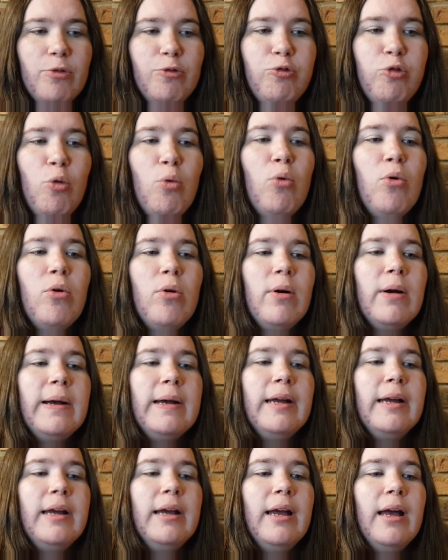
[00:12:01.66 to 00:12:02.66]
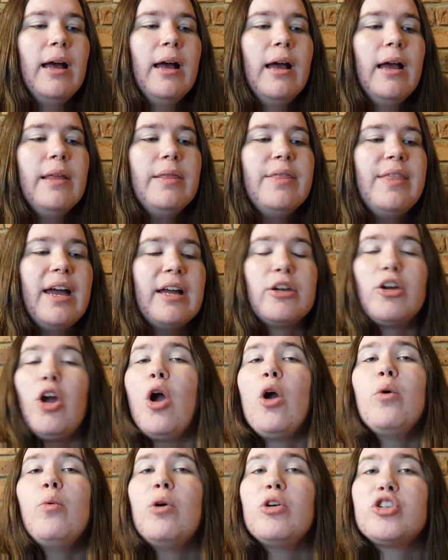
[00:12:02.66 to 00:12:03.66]
for that
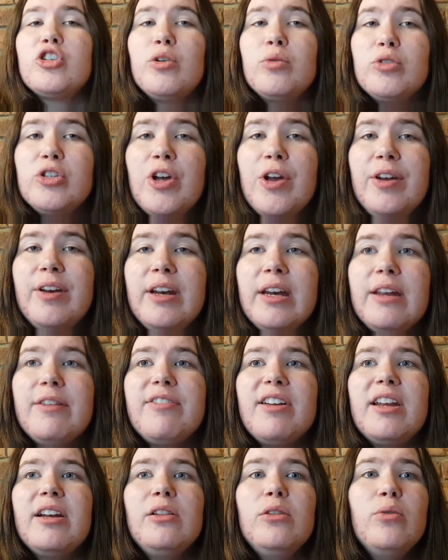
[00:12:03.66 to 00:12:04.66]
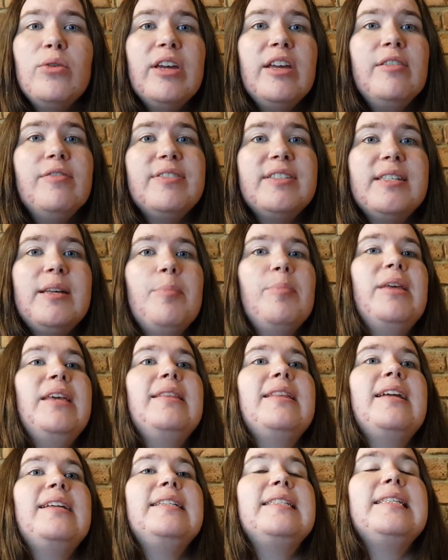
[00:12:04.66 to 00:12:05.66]
co-wash alternative and are looking for something
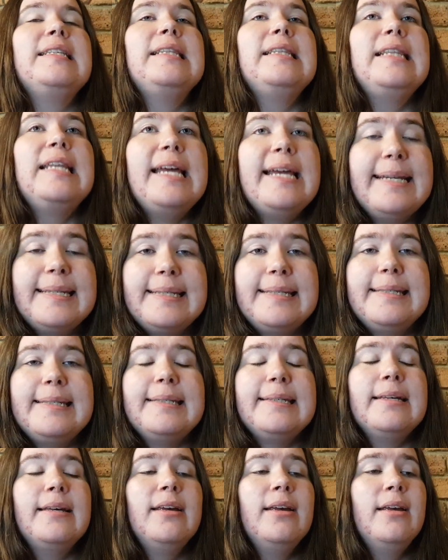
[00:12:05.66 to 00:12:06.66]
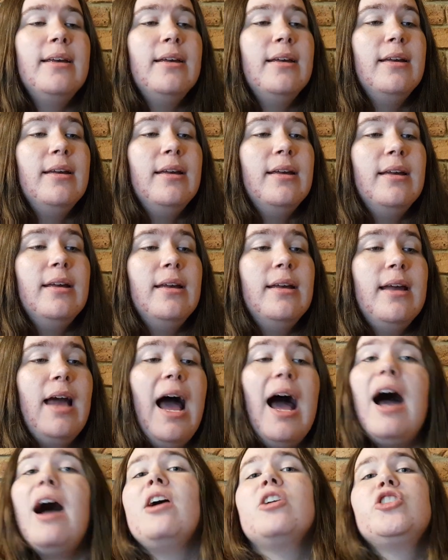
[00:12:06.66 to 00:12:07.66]
that is less
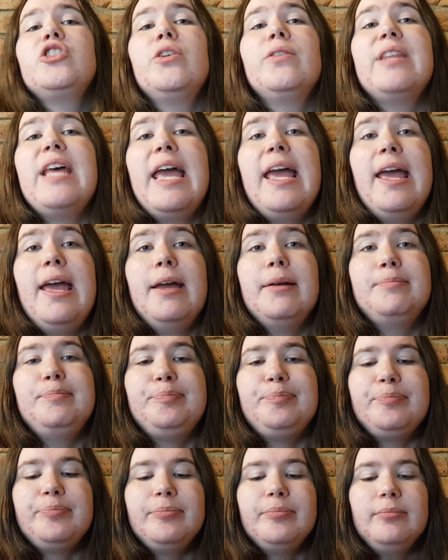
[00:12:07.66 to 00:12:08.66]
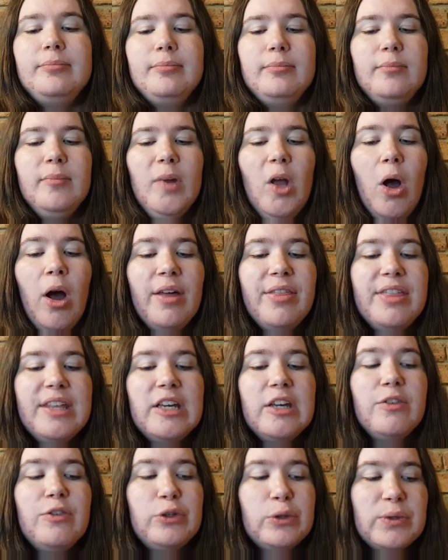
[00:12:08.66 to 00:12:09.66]
harsh on the hair. I
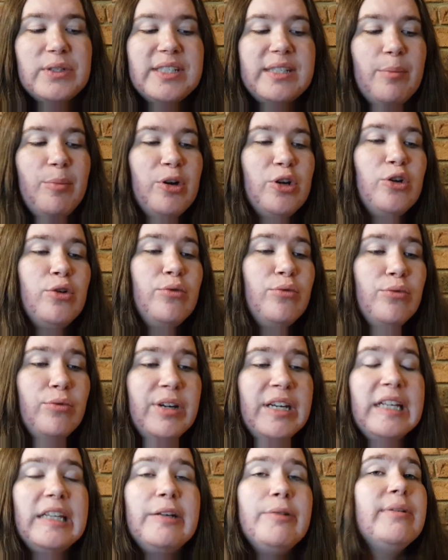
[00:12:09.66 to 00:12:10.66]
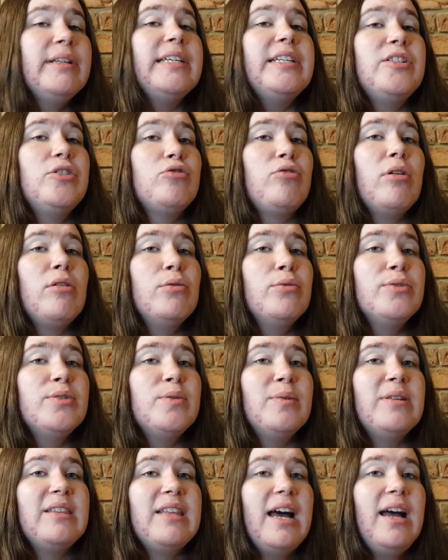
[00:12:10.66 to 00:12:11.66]
think if you're someone who really, really struggles
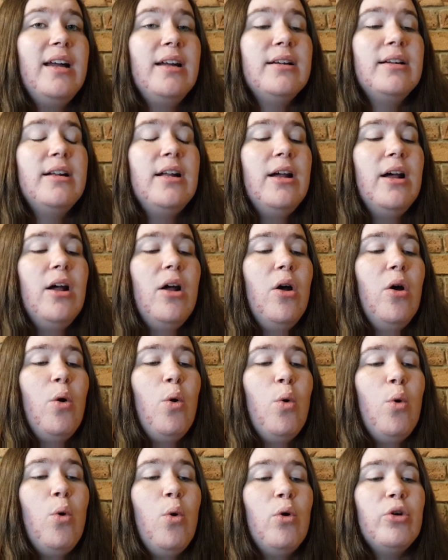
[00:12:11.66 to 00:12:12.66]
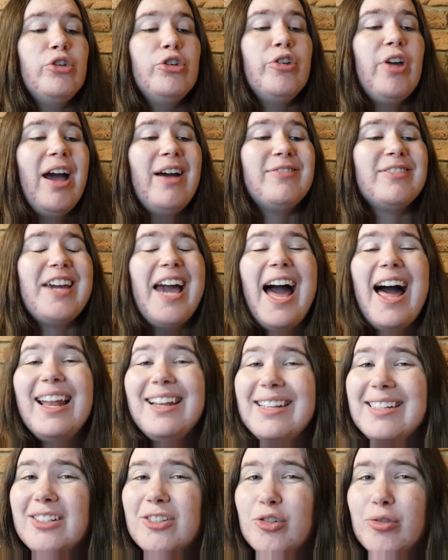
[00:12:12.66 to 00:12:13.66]
with that, or you have
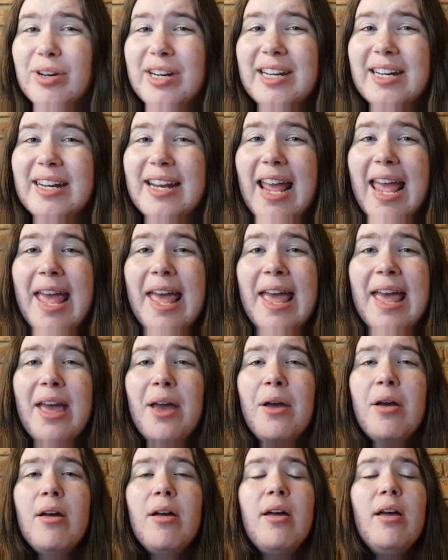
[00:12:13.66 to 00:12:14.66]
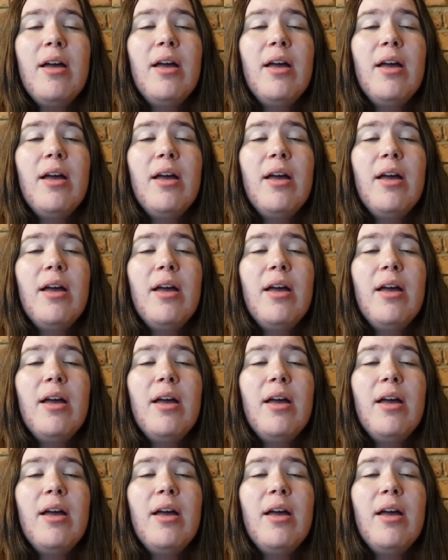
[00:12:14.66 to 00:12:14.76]
colored treated hair,